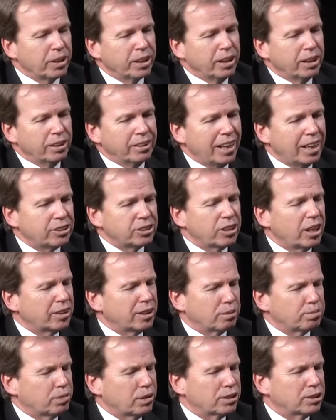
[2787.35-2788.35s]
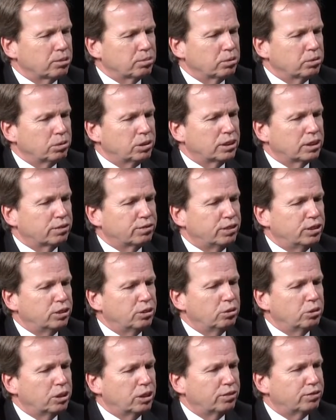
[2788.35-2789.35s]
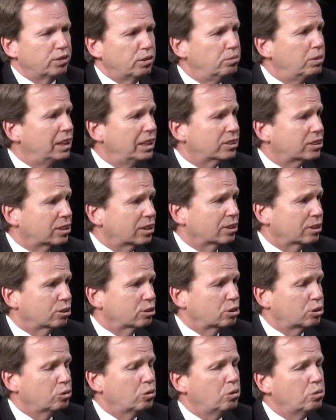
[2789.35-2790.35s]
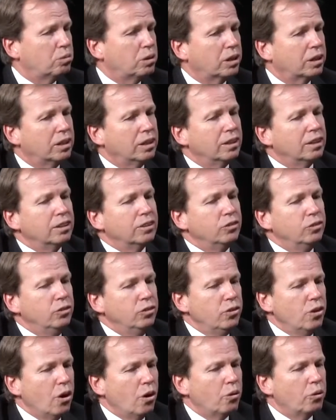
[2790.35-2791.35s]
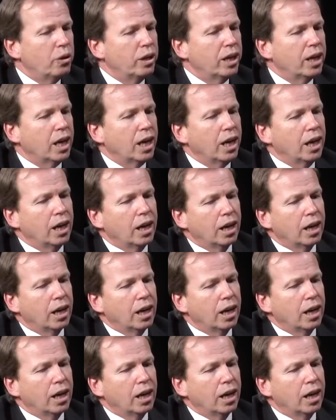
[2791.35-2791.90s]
Mm-hmm. That's not the principal reason for doing it. For me, it's the consumer knowing,